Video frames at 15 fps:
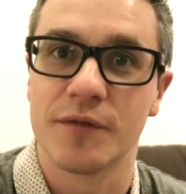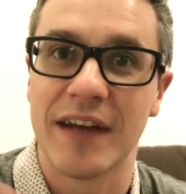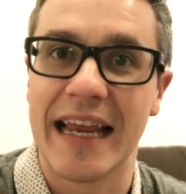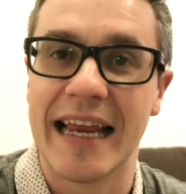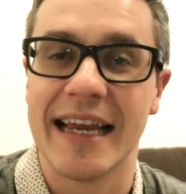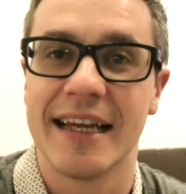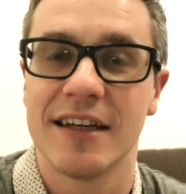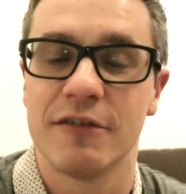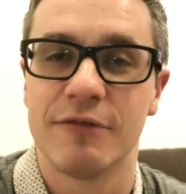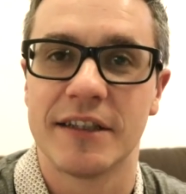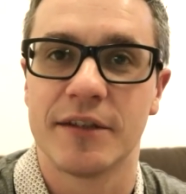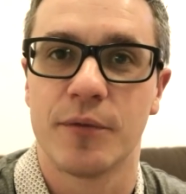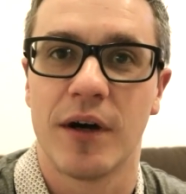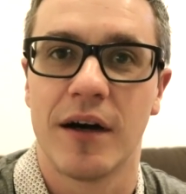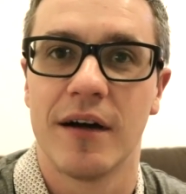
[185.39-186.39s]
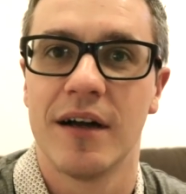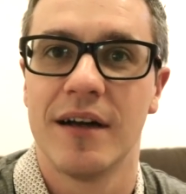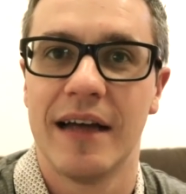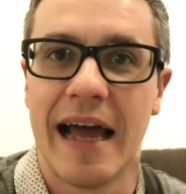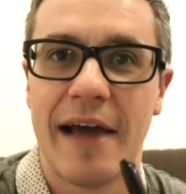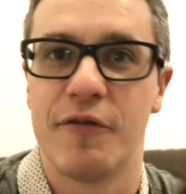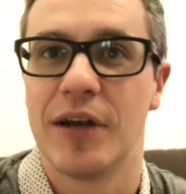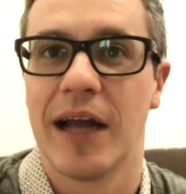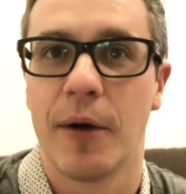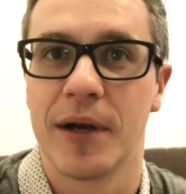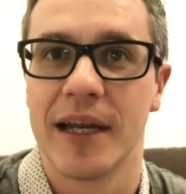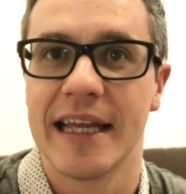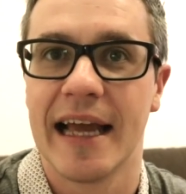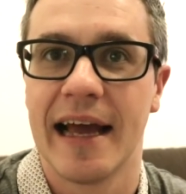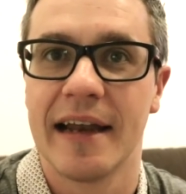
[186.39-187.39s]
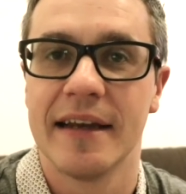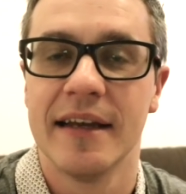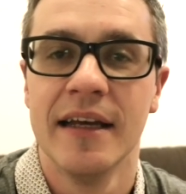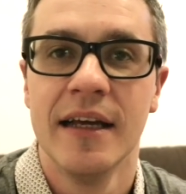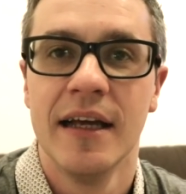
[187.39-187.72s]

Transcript: of ink reservoir every now and again.